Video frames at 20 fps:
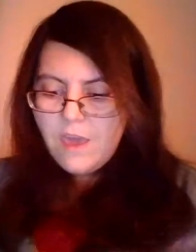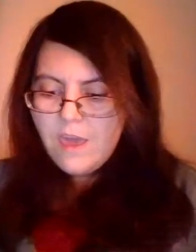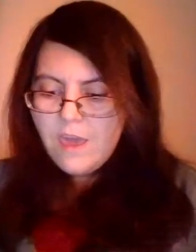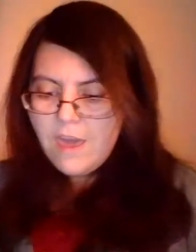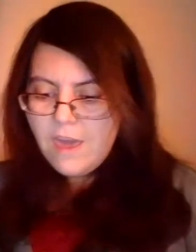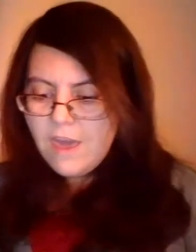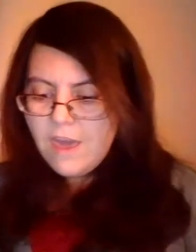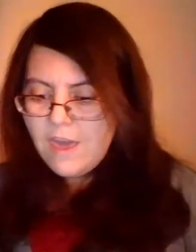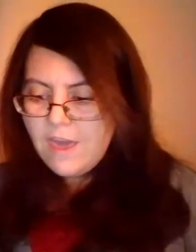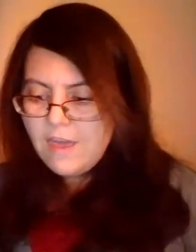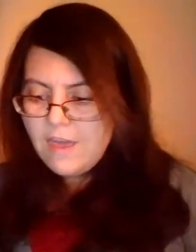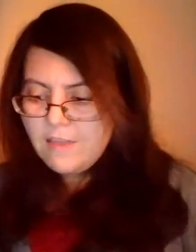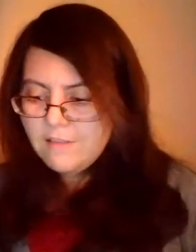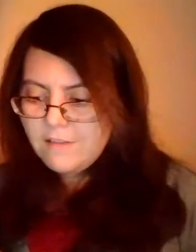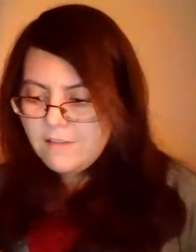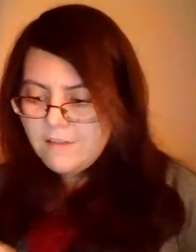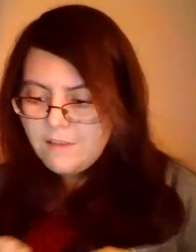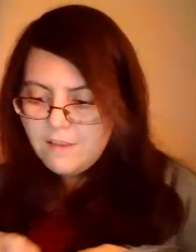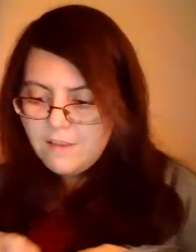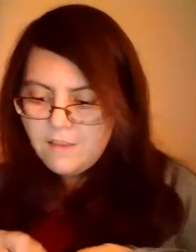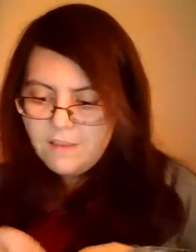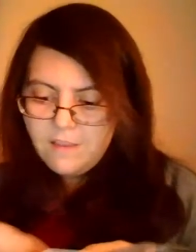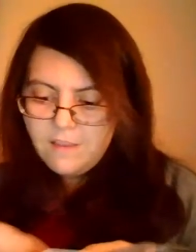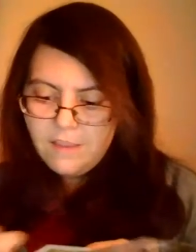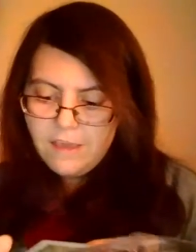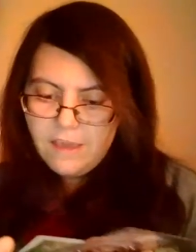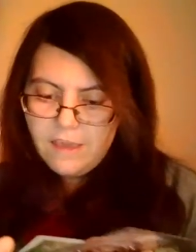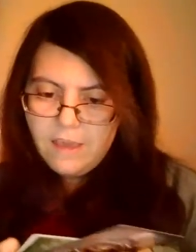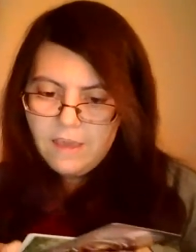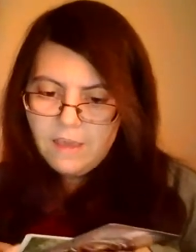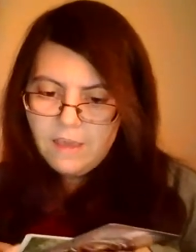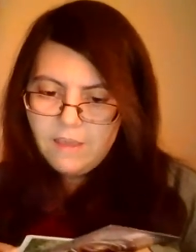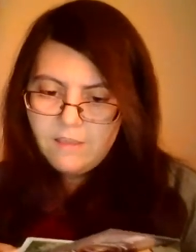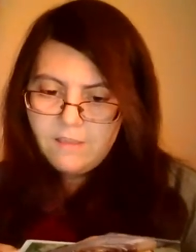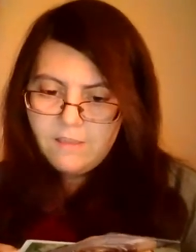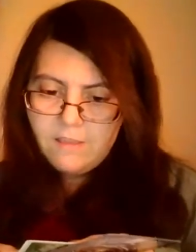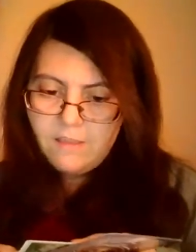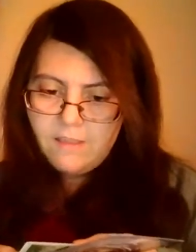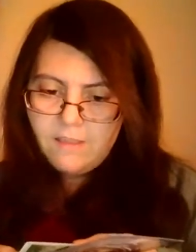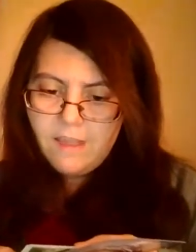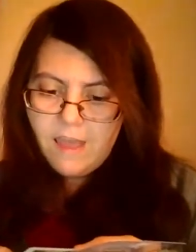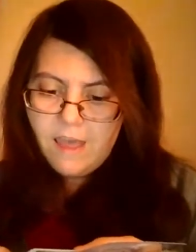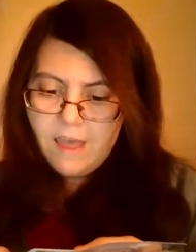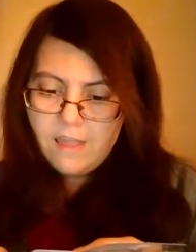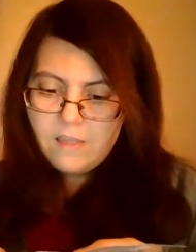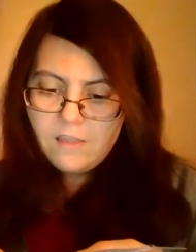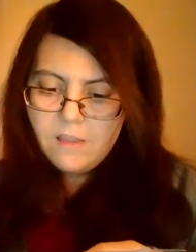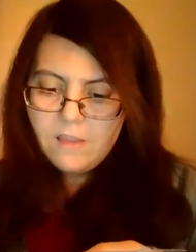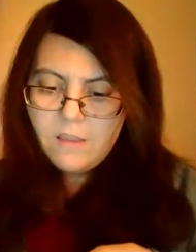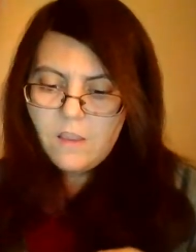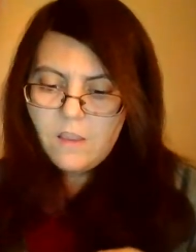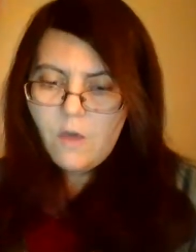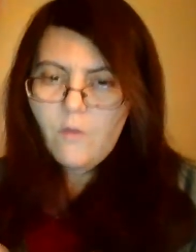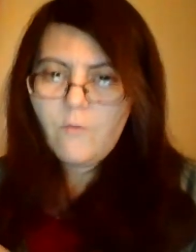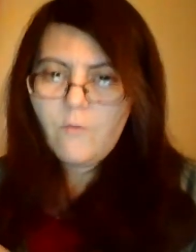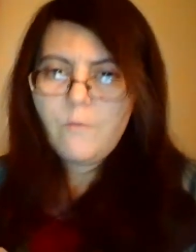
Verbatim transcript: and the Ten of